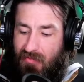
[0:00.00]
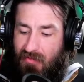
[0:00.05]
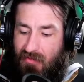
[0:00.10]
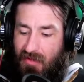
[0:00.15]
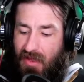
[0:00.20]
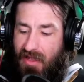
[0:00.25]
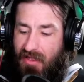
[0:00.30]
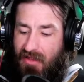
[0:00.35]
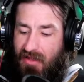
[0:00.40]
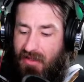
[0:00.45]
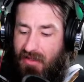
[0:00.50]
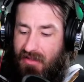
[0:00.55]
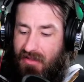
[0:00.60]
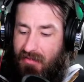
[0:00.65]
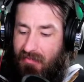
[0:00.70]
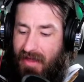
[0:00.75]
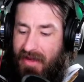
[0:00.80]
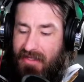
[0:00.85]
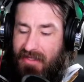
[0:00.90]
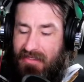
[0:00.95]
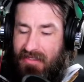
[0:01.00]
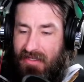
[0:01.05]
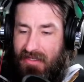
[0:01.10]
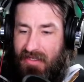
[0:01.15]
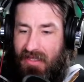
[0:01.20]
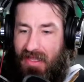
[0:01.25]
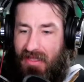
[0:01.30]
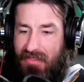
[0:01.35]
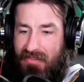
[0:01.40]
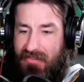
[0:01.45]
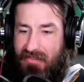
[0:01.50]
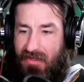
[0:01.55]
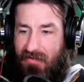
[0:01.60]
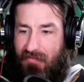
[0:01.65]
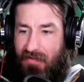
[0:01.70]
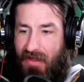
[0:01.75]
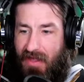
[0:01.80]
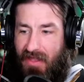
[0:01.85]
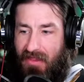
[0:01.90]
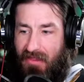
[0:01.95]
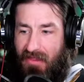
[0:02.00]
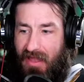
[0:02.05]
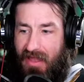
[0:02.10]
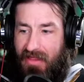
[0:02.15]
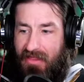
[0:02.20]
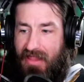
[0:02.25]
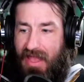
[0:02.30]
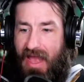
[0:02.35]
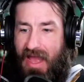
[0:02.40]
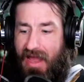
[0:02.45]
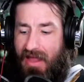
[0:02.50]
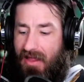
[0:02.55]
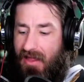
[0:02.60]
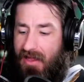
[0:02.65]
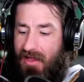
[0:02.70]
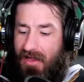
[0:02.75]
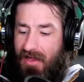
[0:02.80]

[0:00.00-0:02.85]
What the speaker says: like the medicine and stuff like that.